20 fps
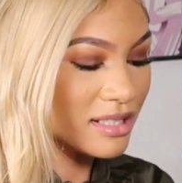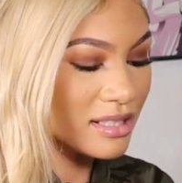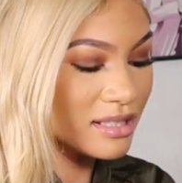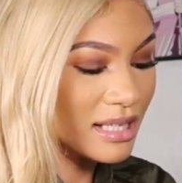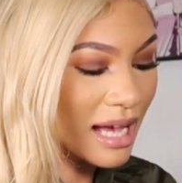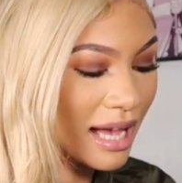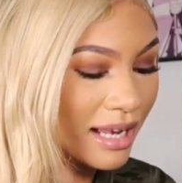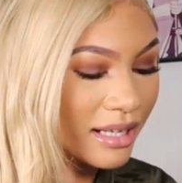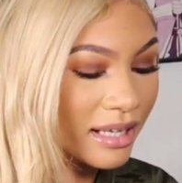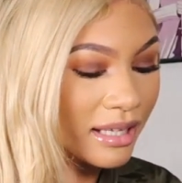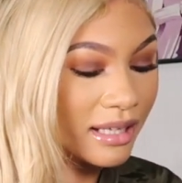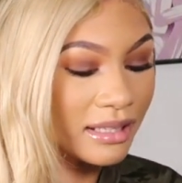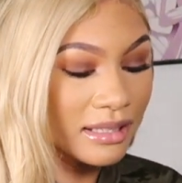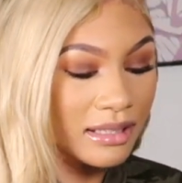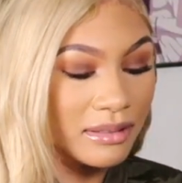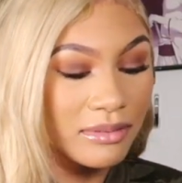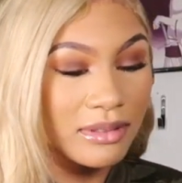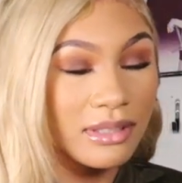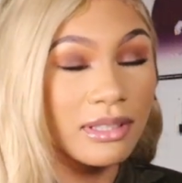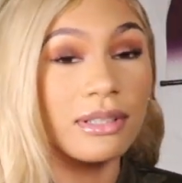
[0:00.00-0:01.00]
just got to...
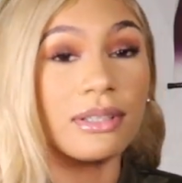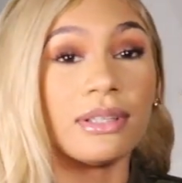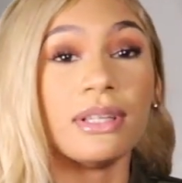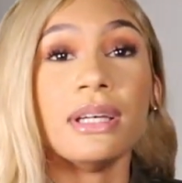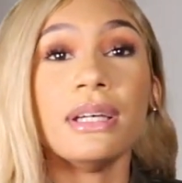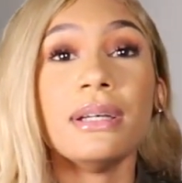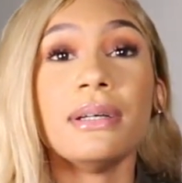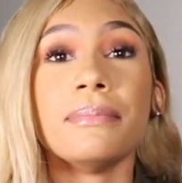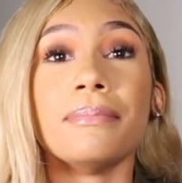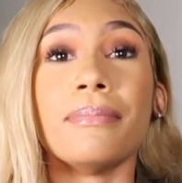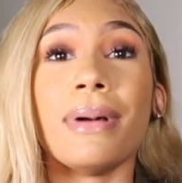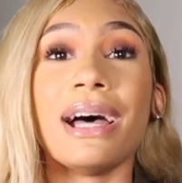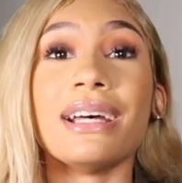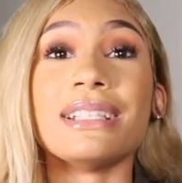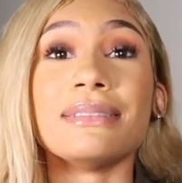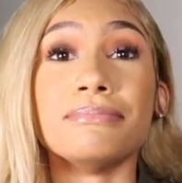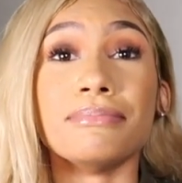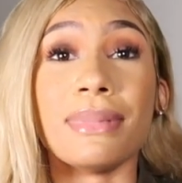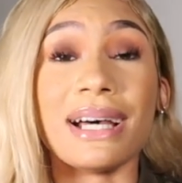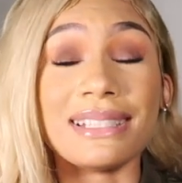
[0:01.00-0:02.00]

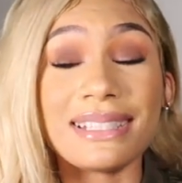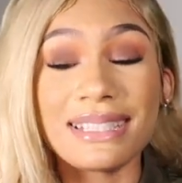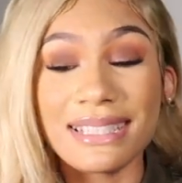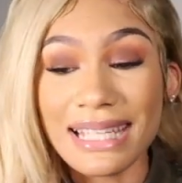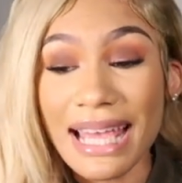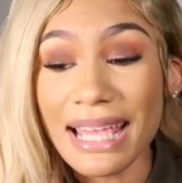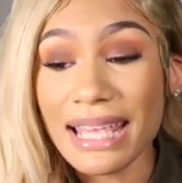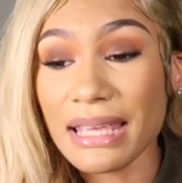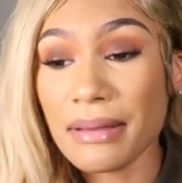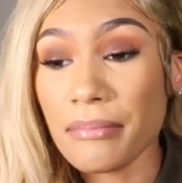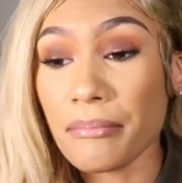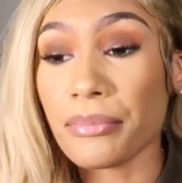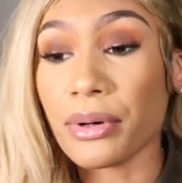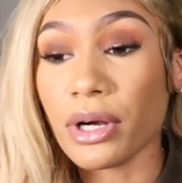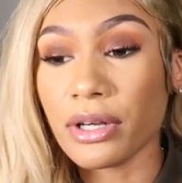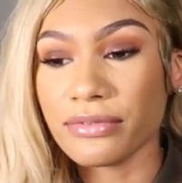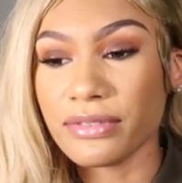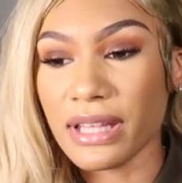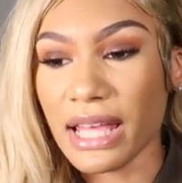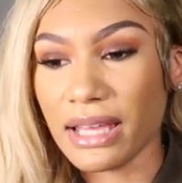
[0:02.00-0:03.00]
My second
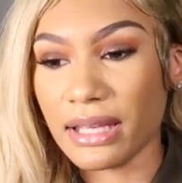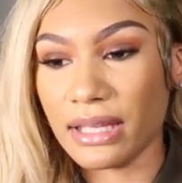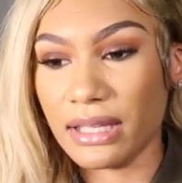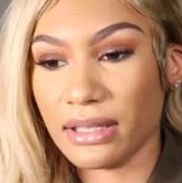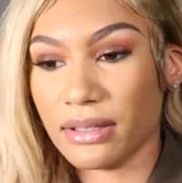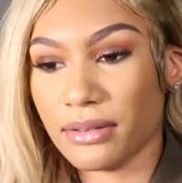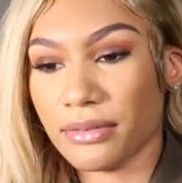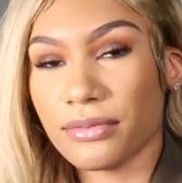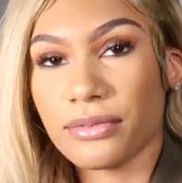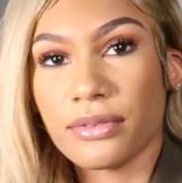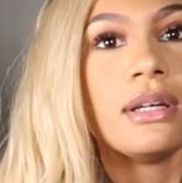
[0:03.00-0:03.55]
birthday gift